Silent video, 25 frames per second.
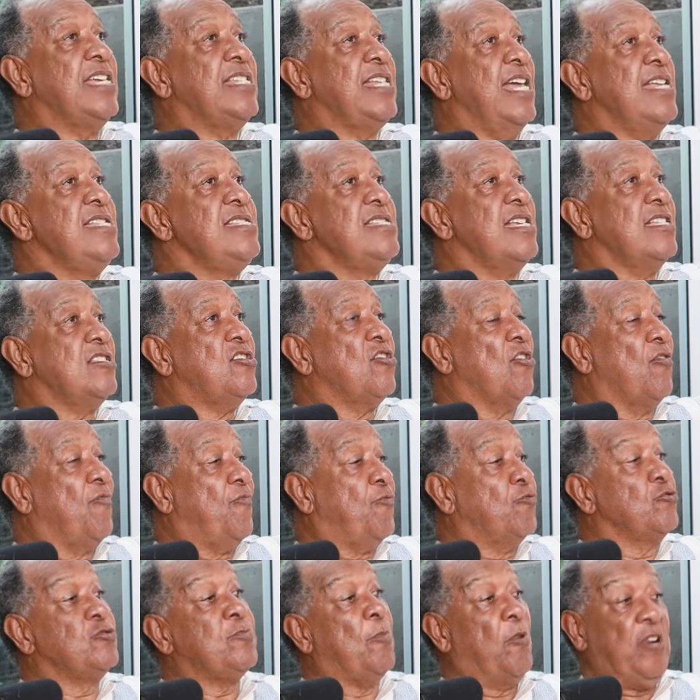identity of
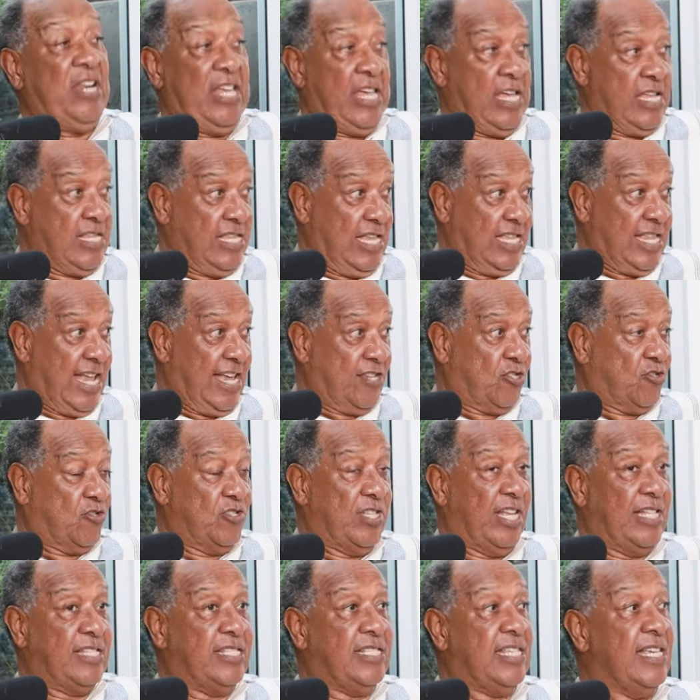football in the
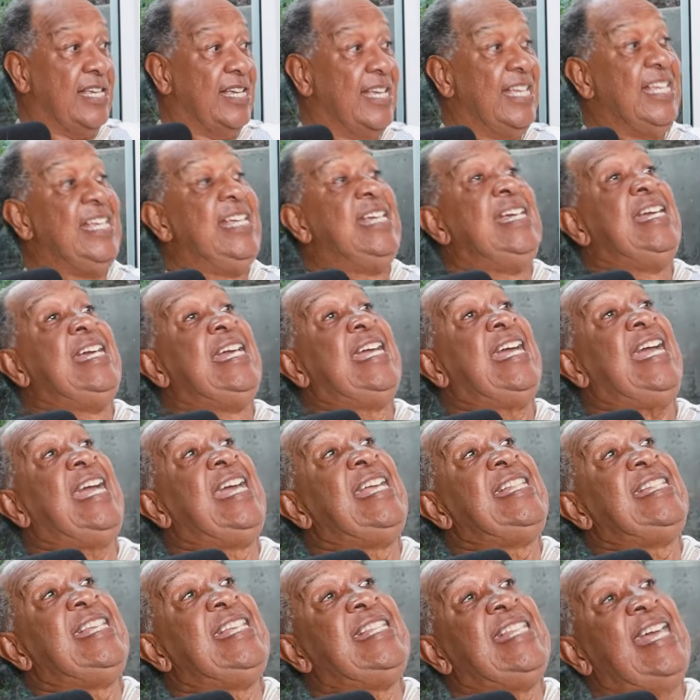national team
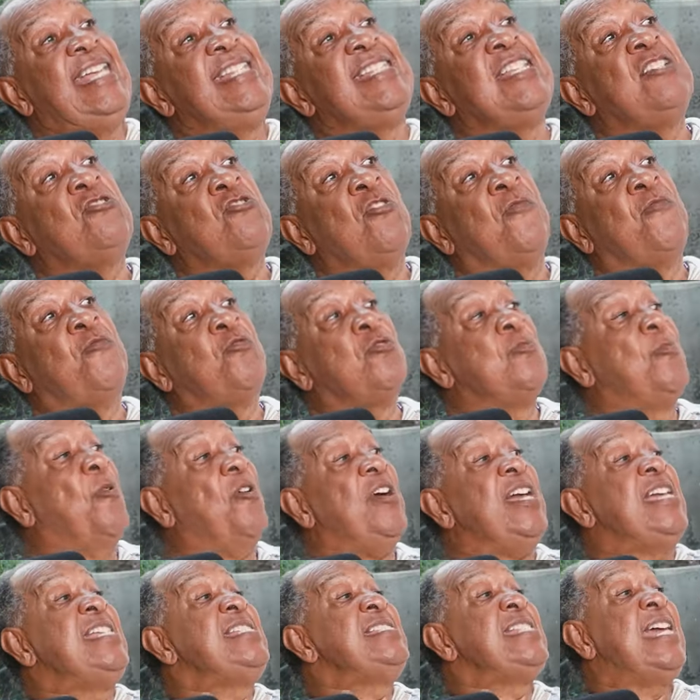and identity of
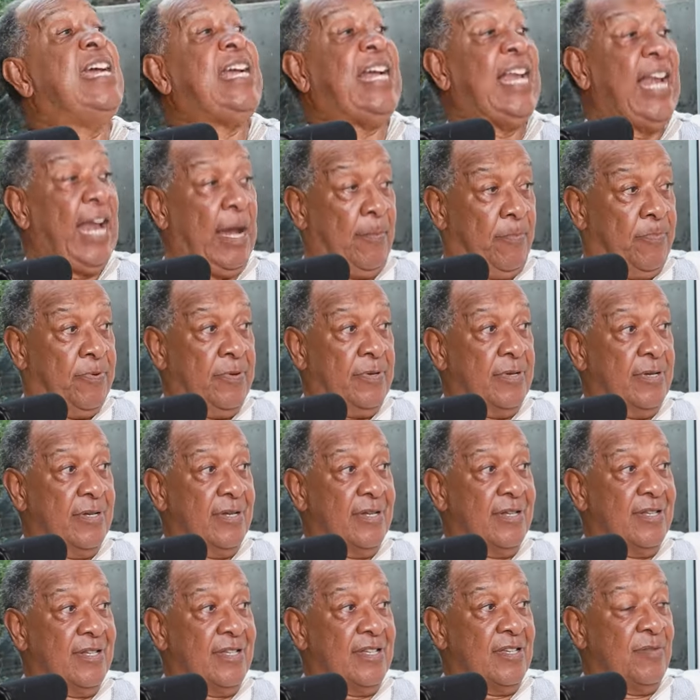football in the club. In the
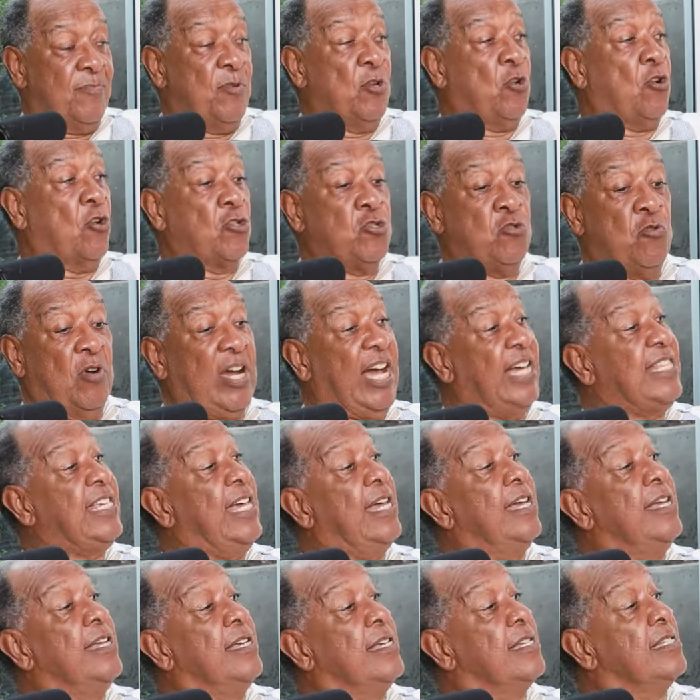club. Because you had
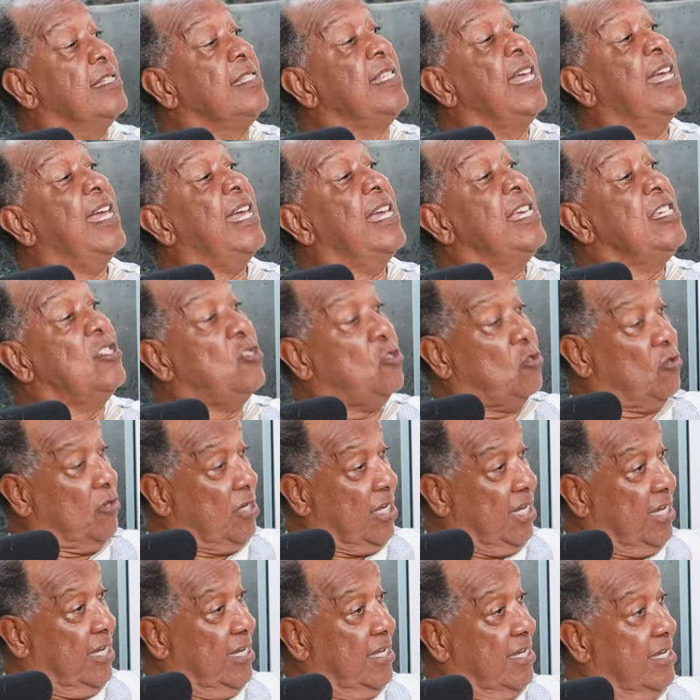a, the
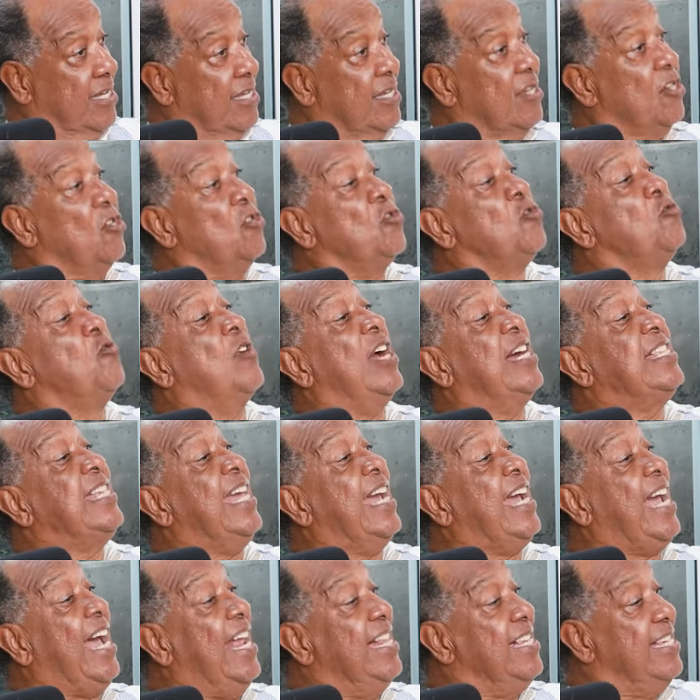history, you had
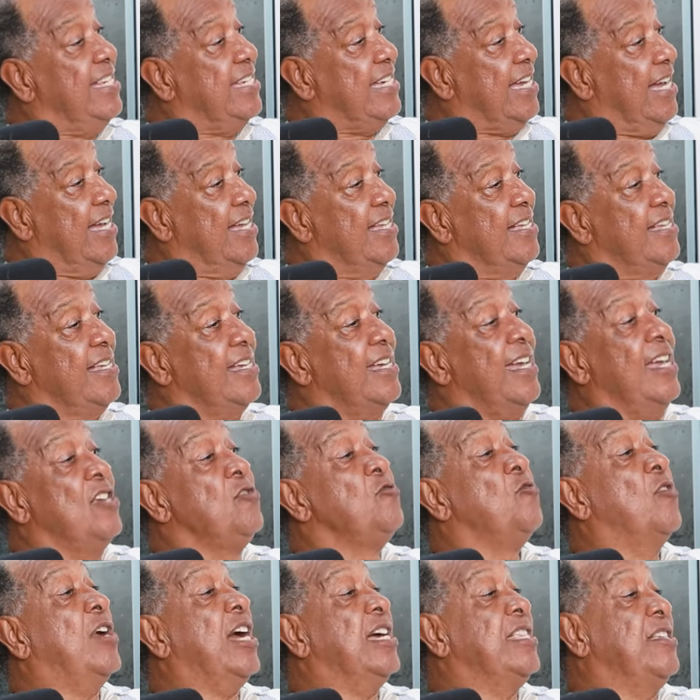the culture, mm. and
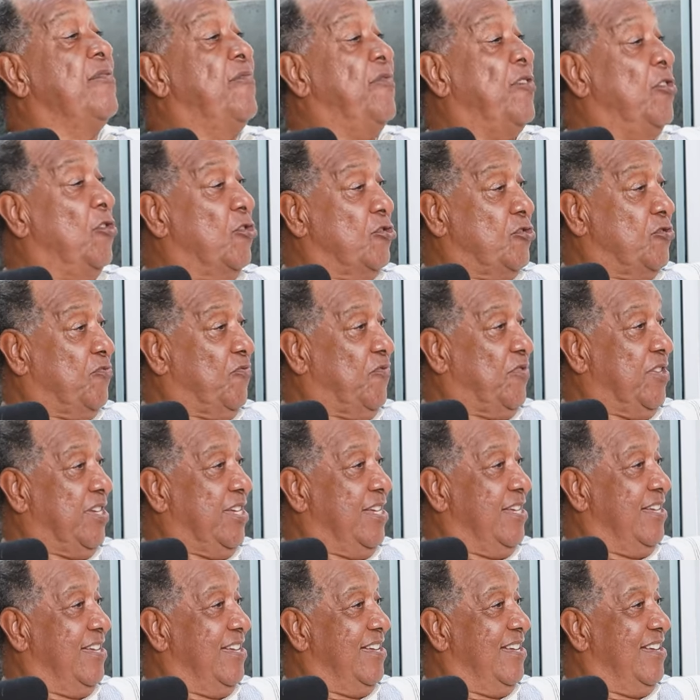you had the philosophy.
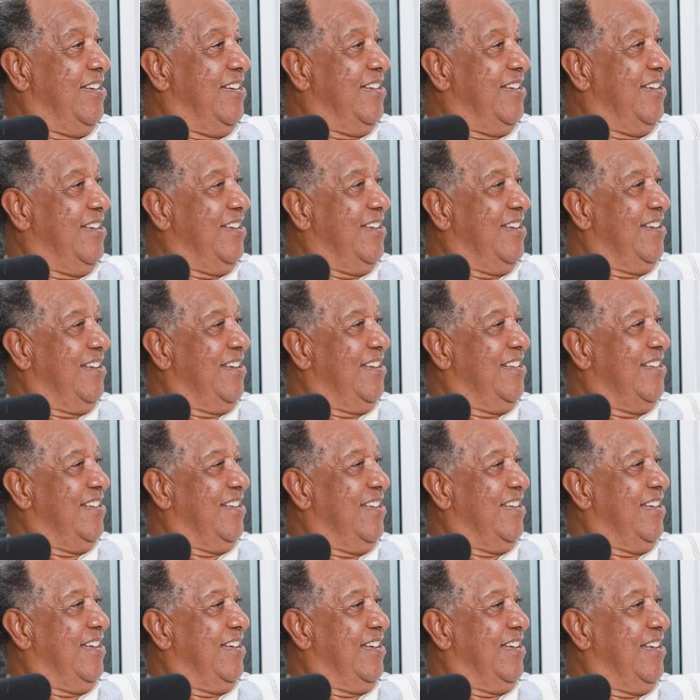Yeah,
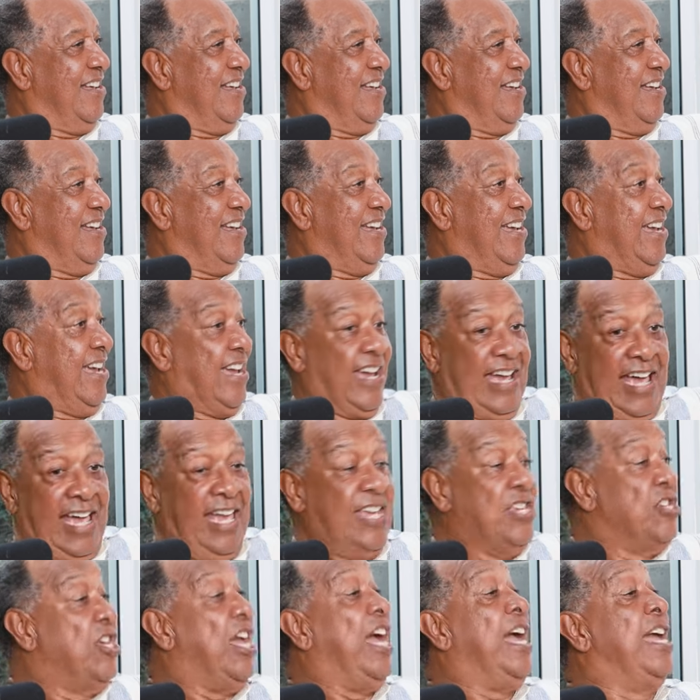yeah, yeah.
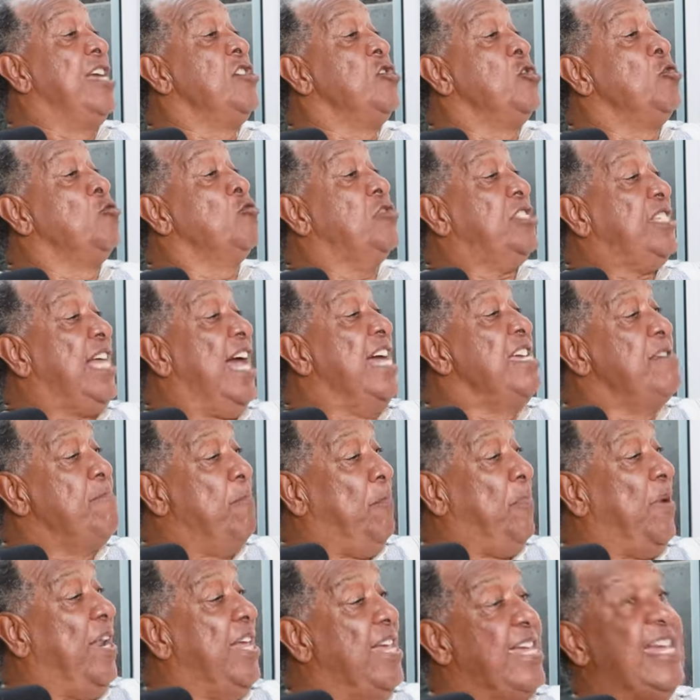And, and you
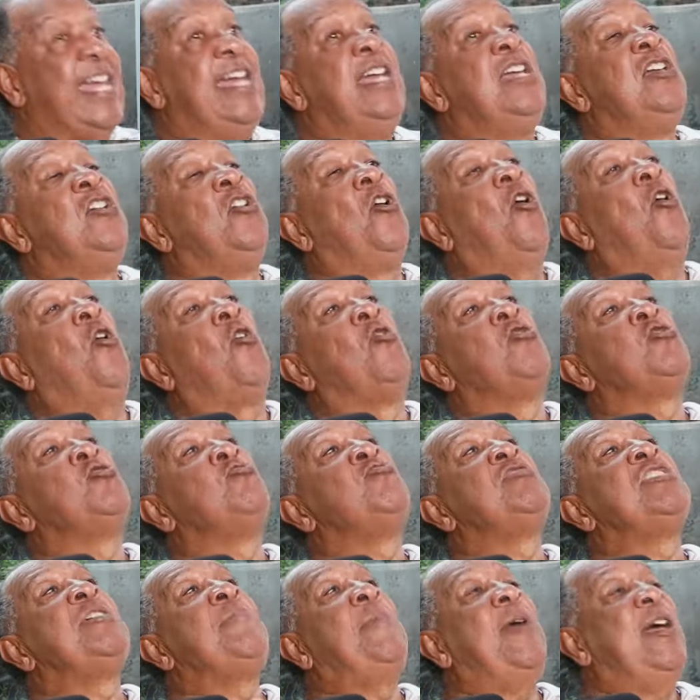side play or
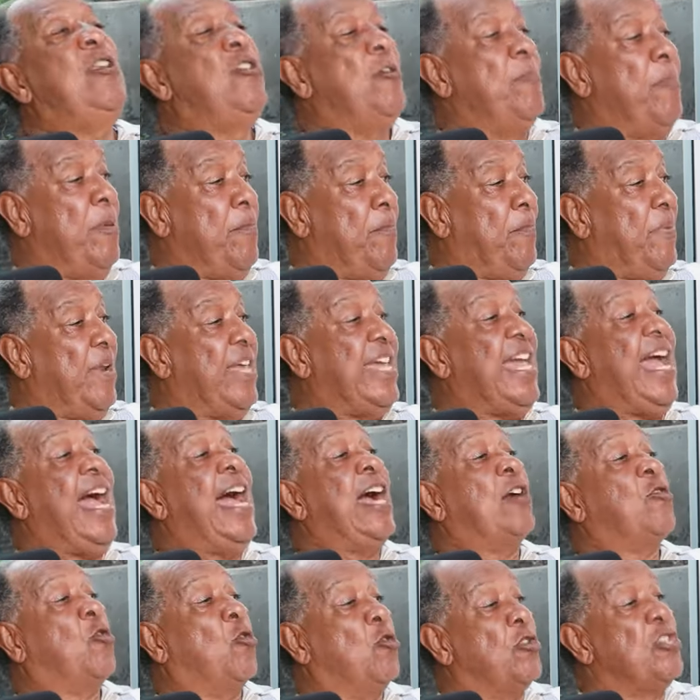you develop and play
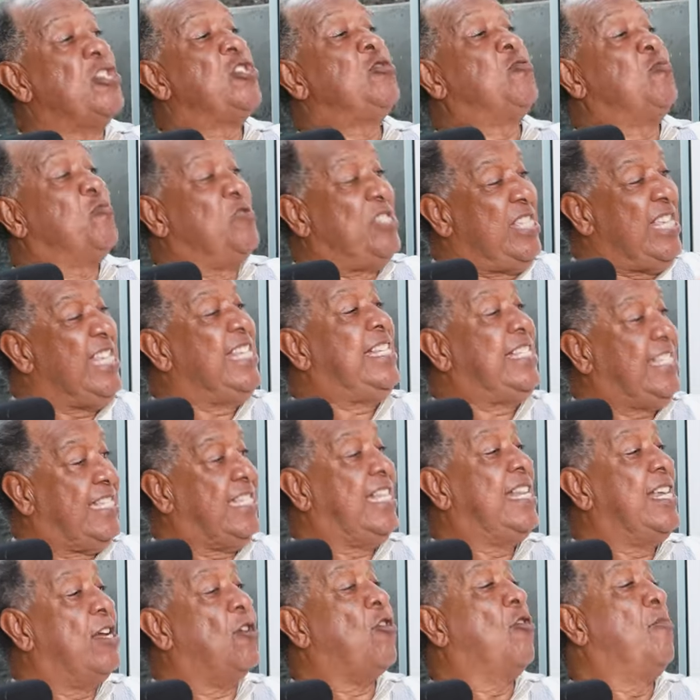according to these
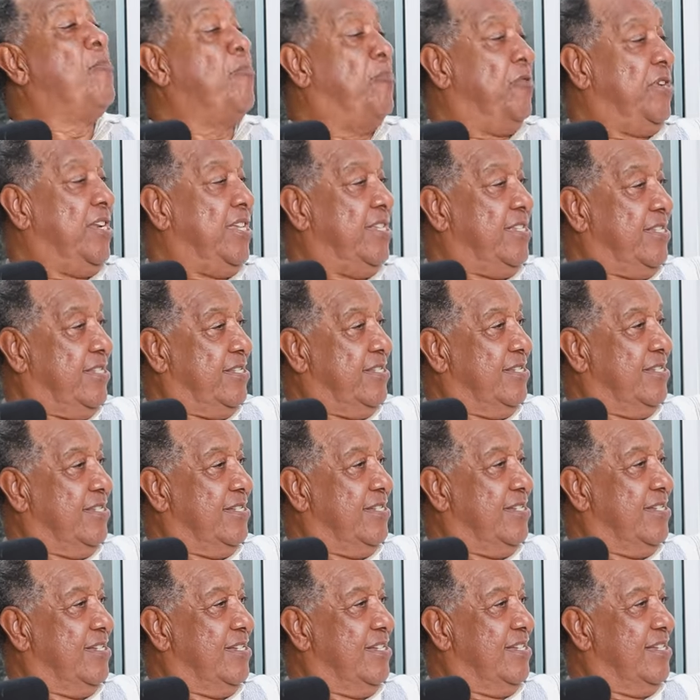three components
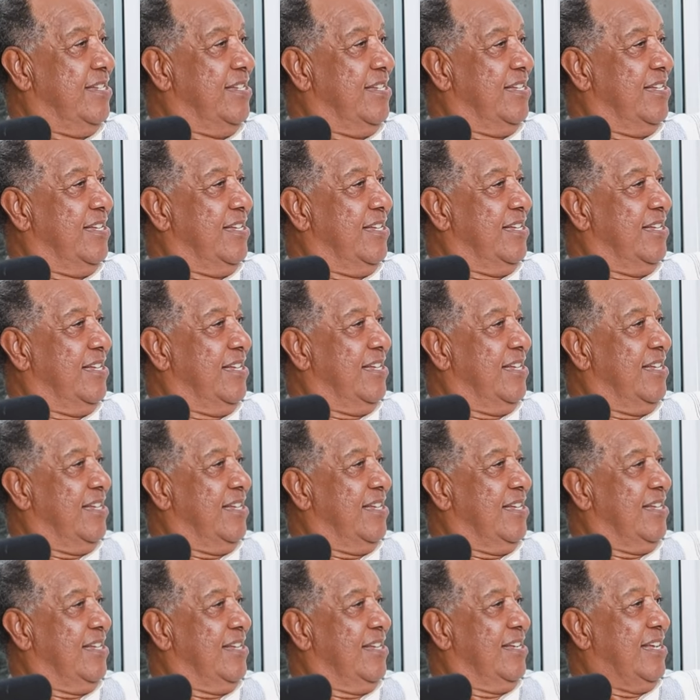you.
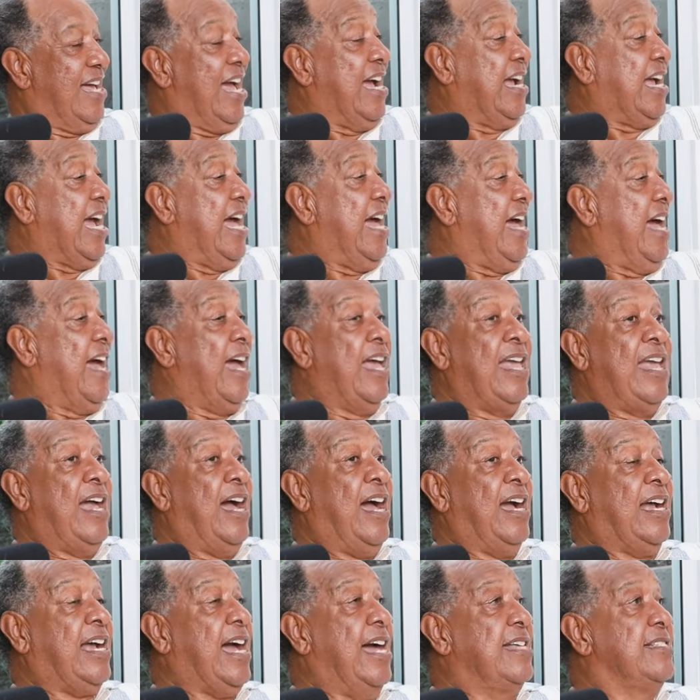I, I,
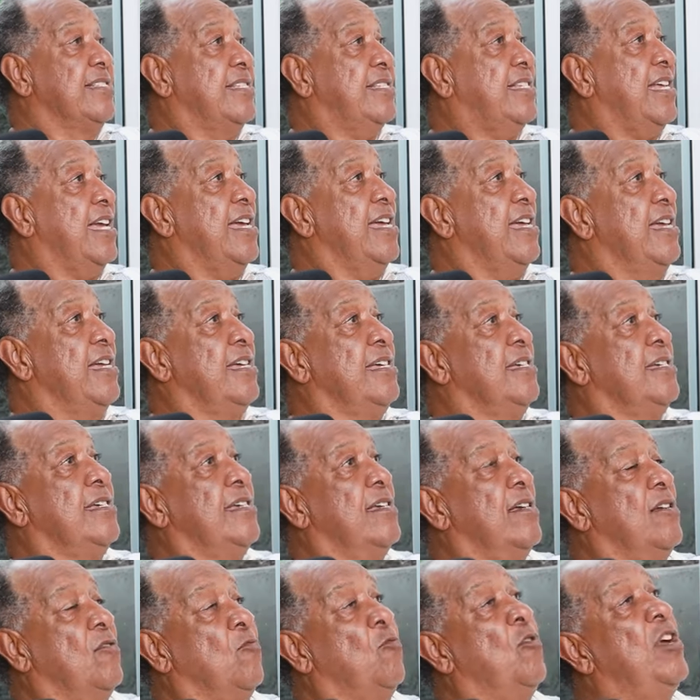I can't say
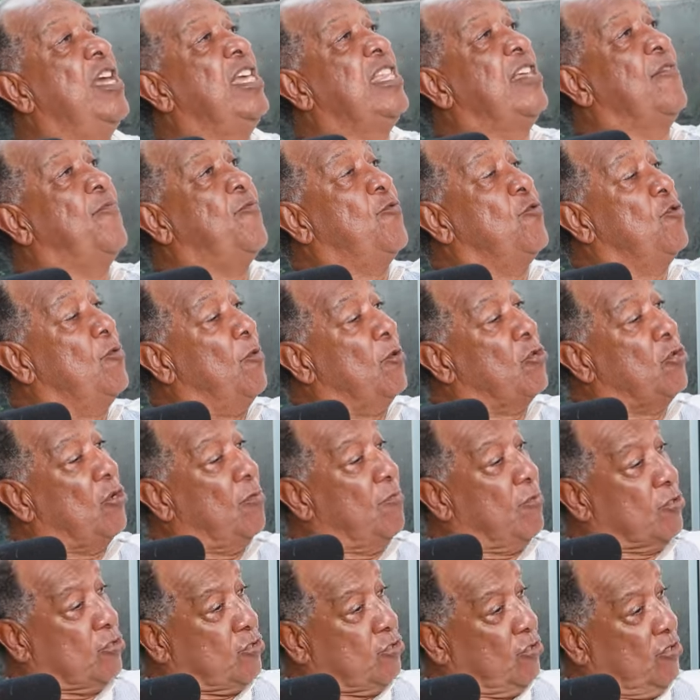where the football will
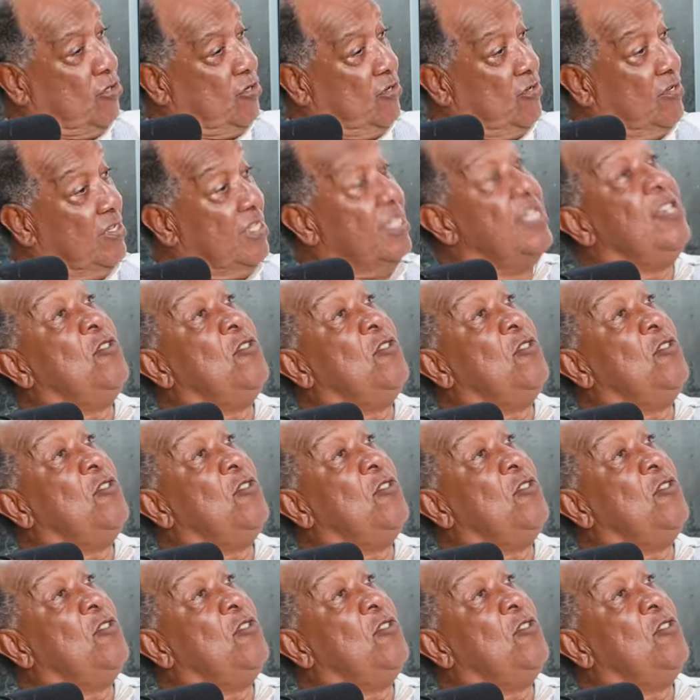Jomo Sono,